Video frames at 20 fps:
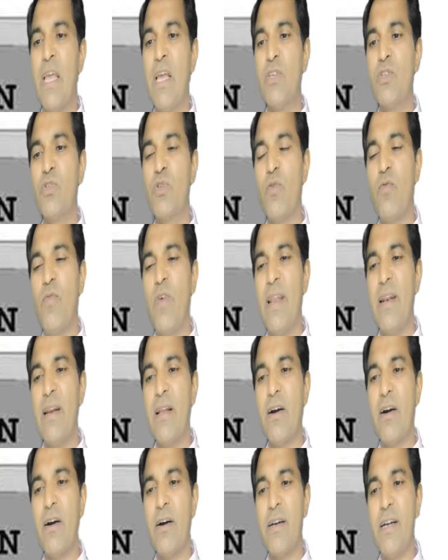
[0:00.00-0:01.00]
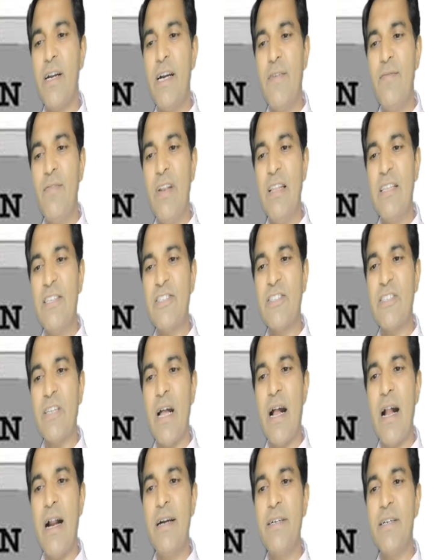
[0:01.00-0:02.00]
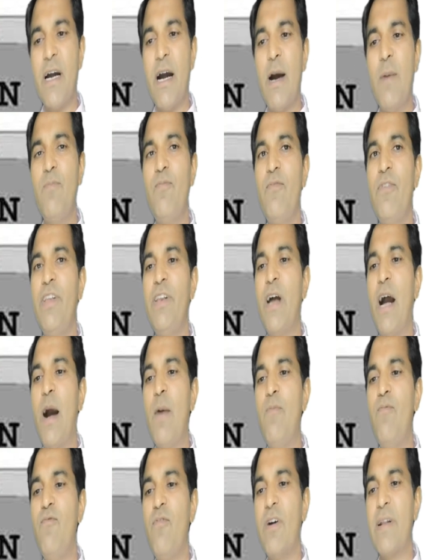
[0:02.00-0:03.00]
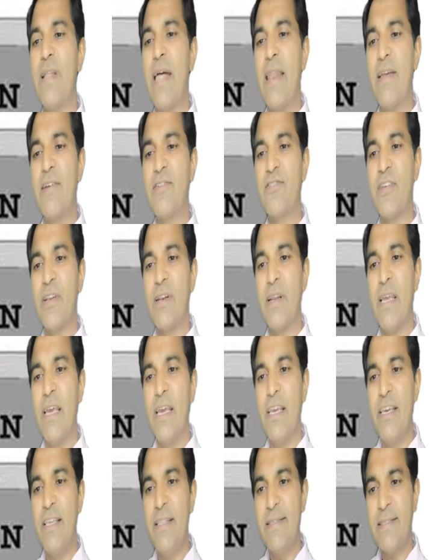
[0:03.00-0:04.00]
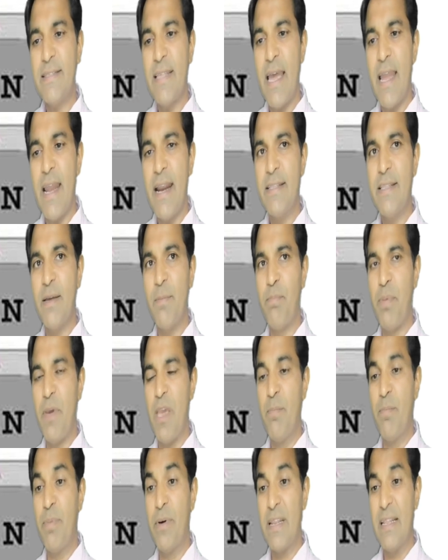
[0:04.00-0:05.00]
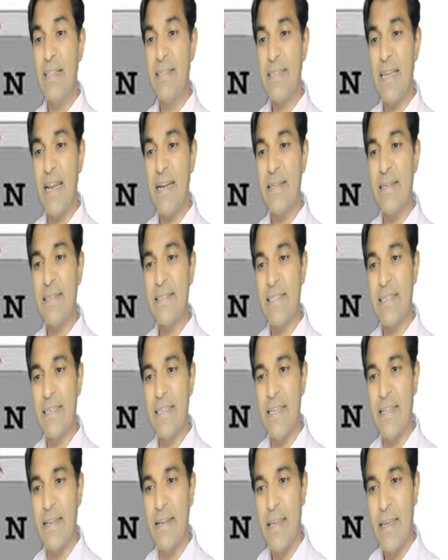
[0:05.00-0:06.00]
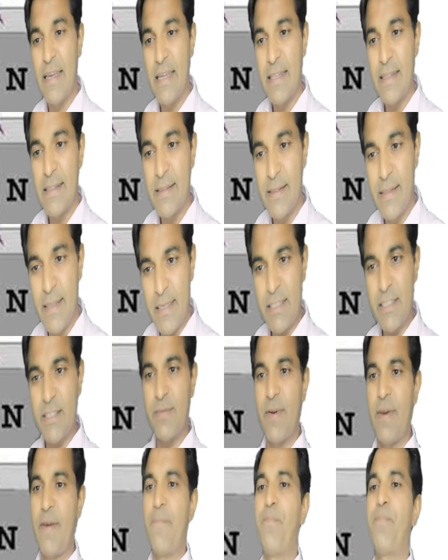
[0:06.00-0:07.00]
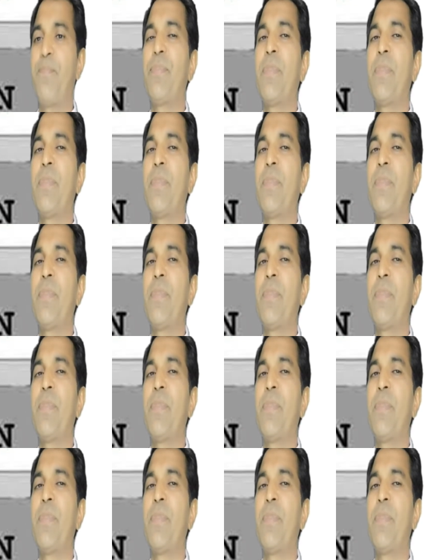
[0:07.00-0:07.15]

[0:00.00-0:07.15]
so when current will start up in upward direction inside the paper inside the screen this way